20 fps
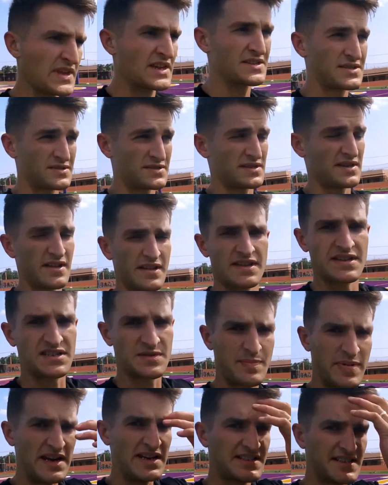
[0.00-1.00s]
So there's another
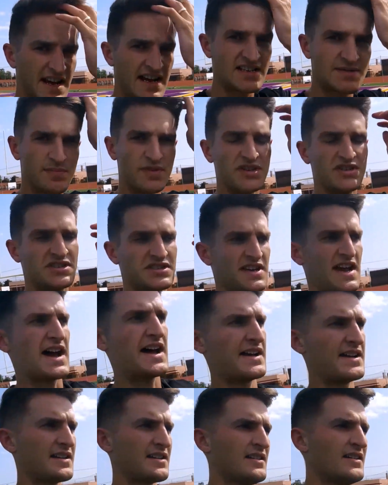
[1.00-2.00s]
speed test, but it's just
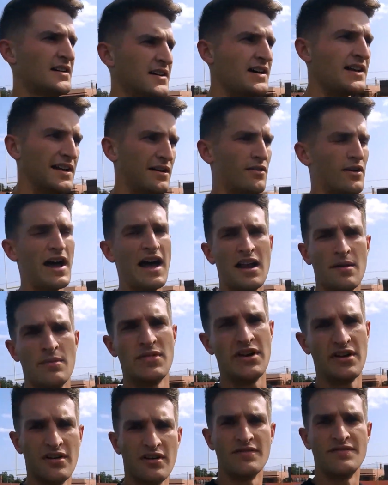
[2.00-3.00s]
adding a little
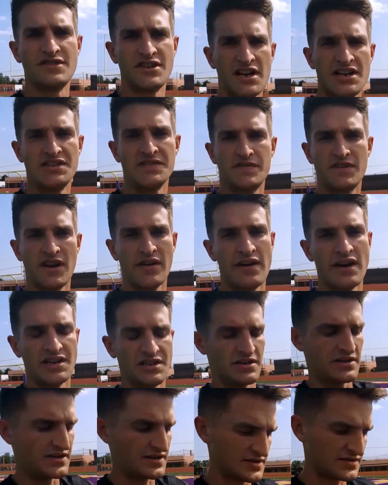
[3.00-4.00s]
element of change of
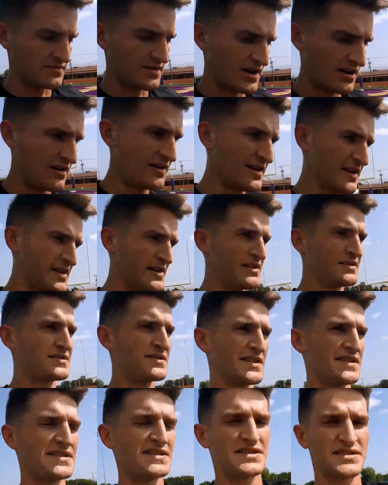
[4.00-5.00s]
direction as well.
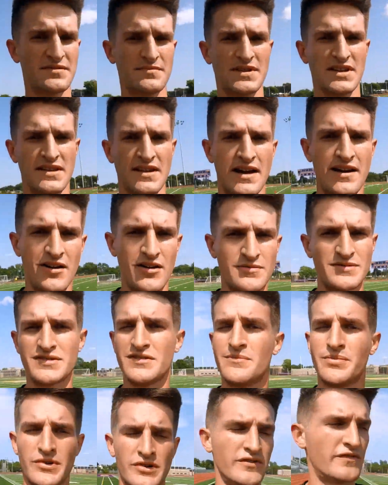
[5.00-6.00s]
So this is something that I hope to
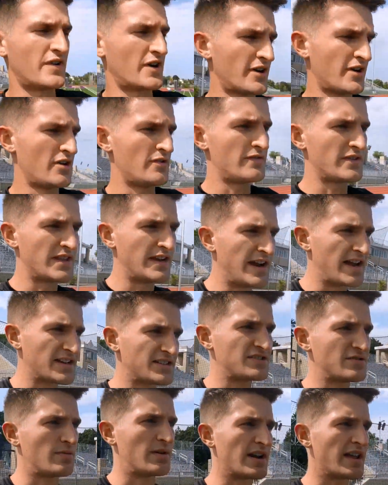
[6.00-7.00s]
improve on over the
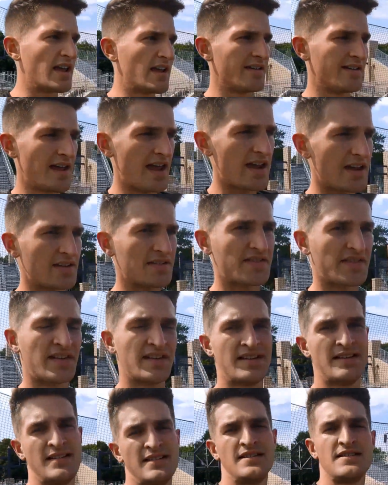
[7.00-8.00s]
next 28 days.
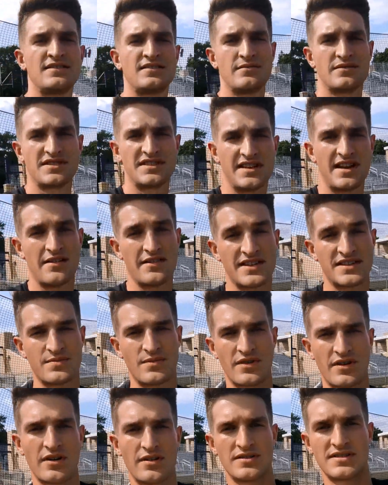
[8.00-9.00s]
So we'll see how this
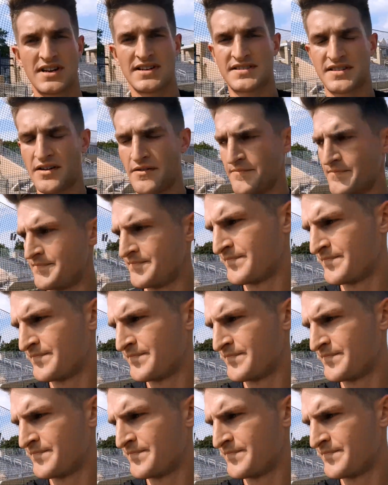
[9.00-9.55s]
one goes. Let's go.